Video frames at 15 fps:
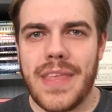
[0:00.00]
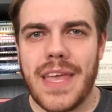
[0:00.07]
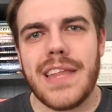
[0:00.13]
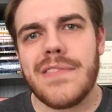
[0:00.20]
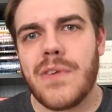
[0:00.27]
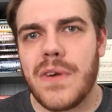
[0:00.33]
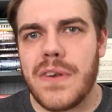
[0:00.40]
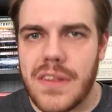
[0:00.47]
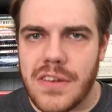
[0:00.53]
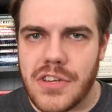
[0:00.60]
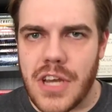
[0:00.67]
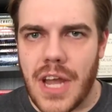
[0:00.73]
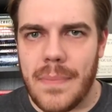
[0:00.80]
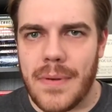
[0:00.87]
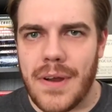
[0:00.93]
And then, of course, there's
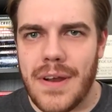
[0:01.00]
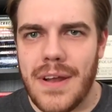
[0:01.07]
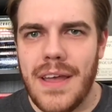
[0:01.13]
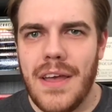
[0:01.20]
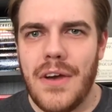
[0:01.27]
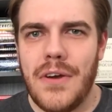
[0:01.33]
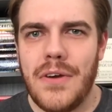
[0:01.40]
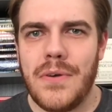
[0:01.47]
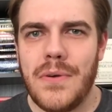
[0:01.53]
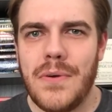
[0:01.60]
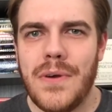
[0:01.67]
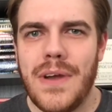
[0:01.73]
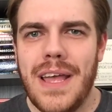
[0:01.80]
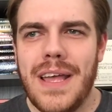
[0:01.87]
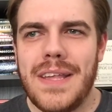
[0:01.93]
Chopper,
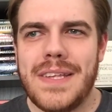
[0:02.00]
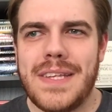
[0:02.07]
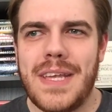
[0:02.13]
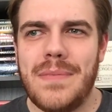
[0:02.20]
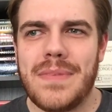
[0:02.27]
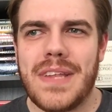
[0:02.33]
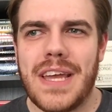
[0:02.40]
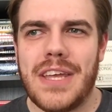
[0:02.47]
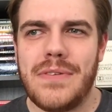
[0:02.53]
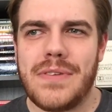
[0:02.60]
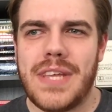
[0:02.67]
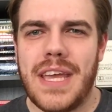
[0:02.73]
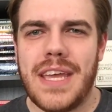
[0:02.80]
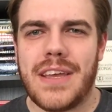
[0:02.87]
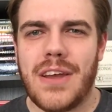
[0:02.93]
who seems like you
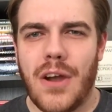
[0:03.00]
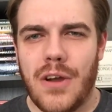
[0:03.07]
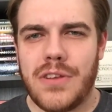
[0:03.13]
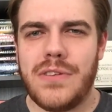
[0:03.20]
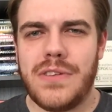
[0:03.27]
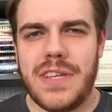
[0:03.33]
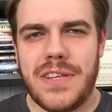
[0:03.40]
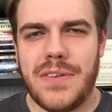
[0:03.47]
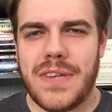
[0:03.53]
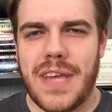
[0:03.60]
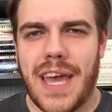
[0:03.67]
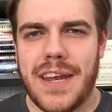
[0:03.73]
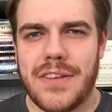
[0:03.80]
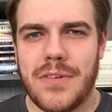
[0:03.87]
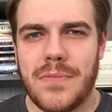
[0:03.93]
take R2-D2's
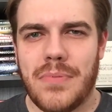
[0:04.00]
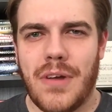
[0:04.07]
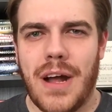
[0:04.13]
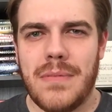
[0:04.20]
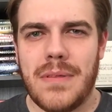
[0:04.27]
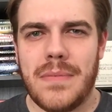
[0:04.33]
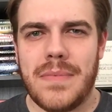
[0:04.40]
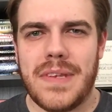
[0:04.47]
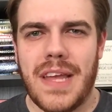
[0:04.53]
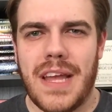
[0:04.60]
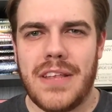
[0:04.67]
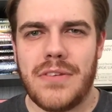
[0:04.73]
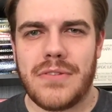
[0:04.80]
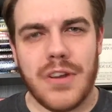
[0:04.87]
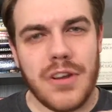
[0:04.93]
attitude problems
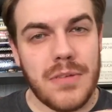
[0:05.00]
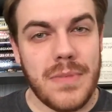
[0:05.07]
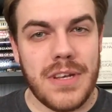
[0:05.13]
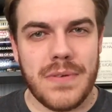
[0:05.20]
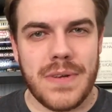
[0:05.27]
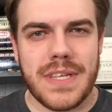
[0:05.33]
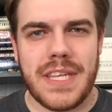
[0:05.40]
and you turn him into a